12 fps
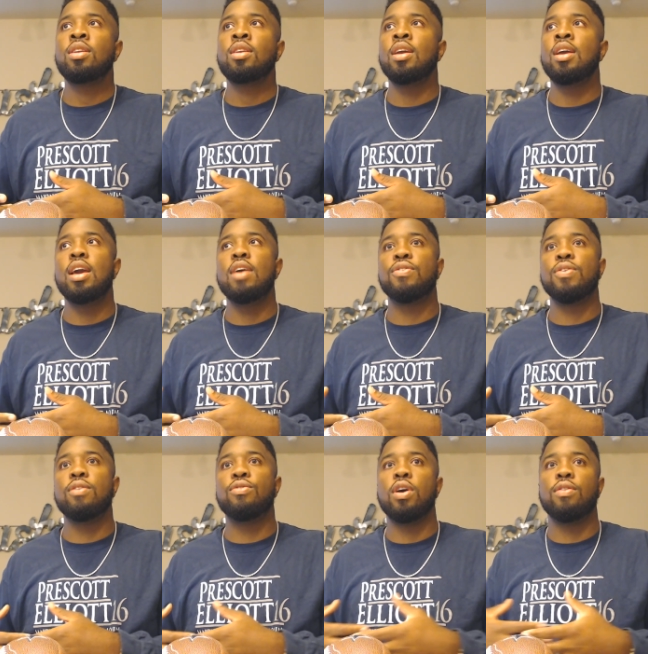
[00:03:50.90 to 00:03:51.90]

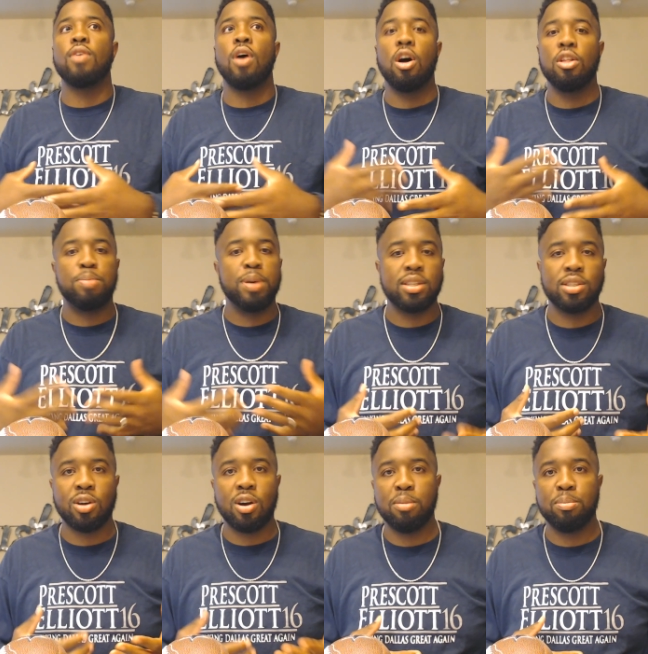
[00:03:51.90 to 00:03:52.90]
if all the pieces
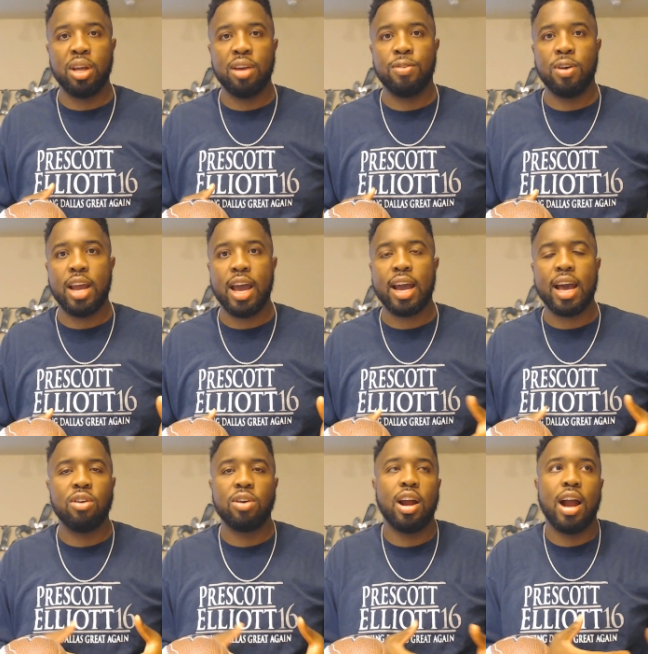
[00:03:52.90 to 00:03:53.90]
aren't in play for Dak, I
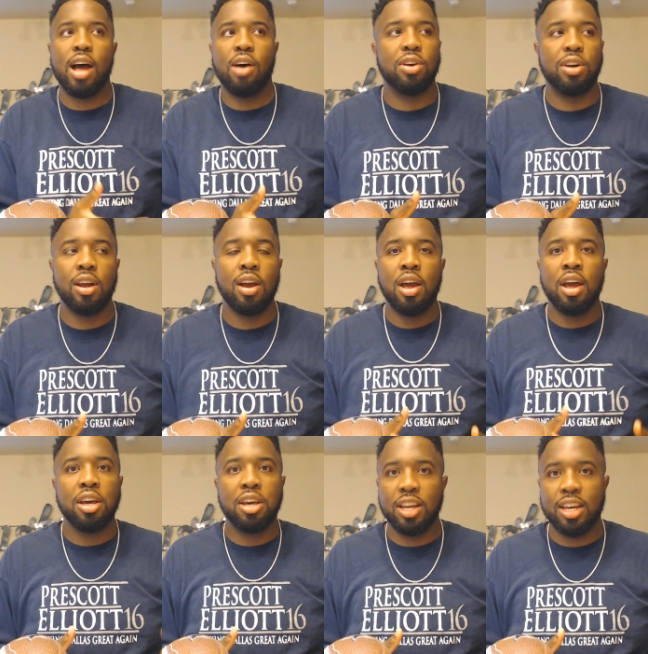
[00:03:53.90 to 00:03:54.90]
don't care how
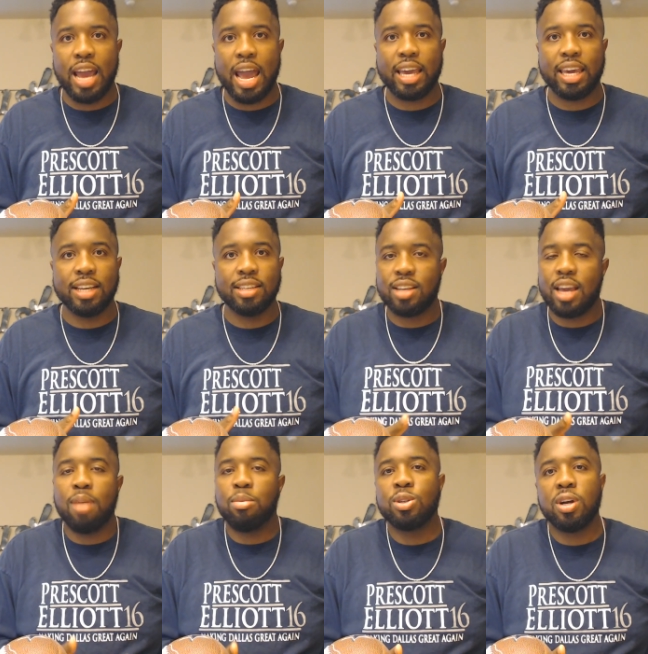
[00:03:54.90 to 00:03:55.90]
good Dak is, the
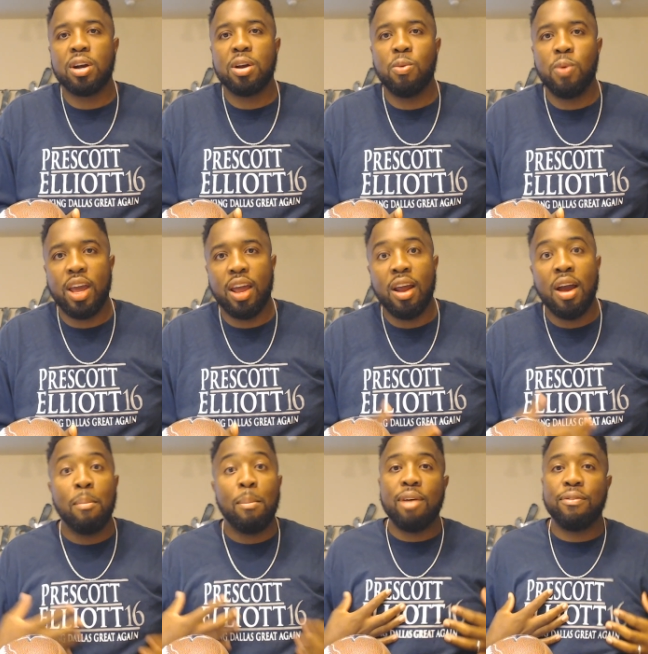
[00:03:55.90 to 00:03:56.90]
Cowboys aren't going to win.
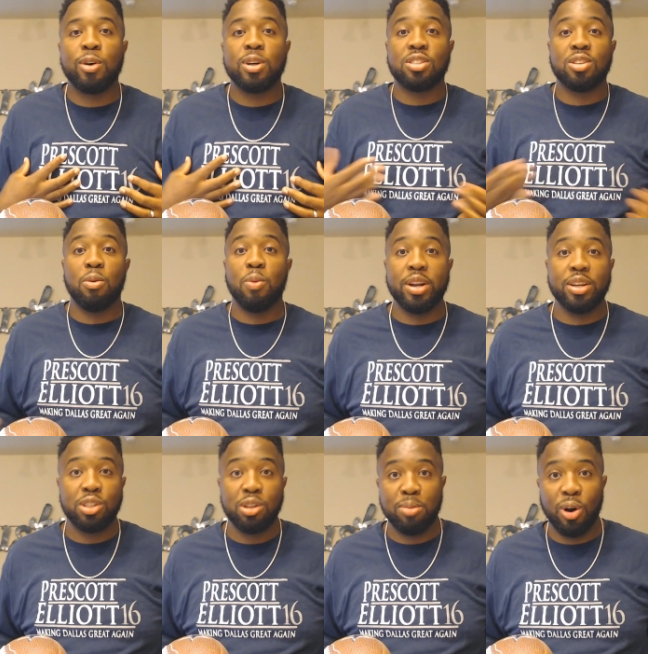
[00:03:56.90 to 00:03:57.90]
My focus is on winning a
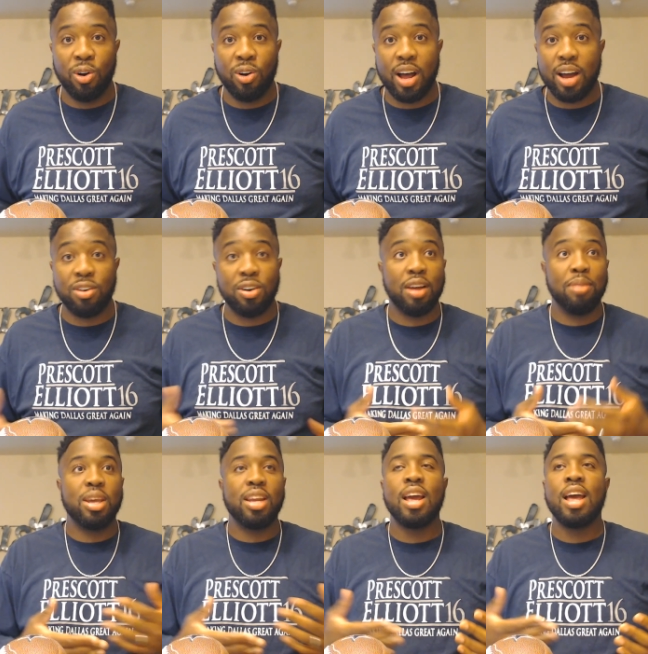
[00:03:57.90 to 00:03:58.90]
Super Bowl.
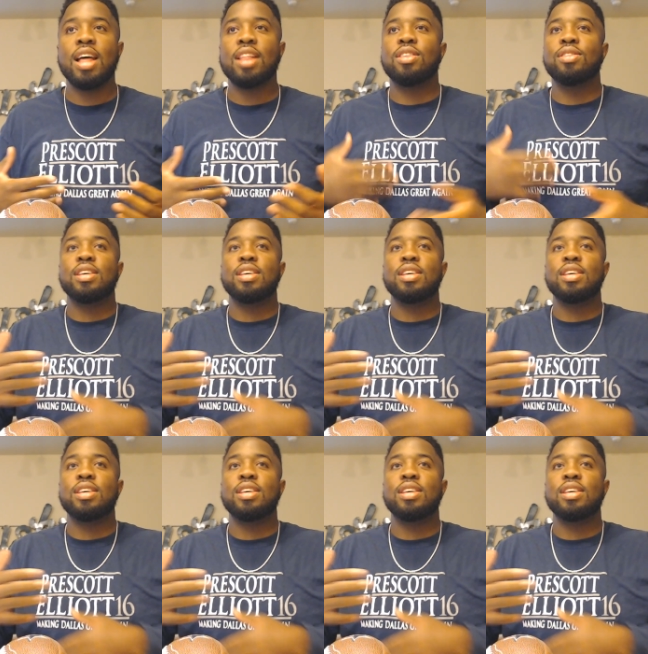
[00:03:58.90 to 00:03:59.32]
This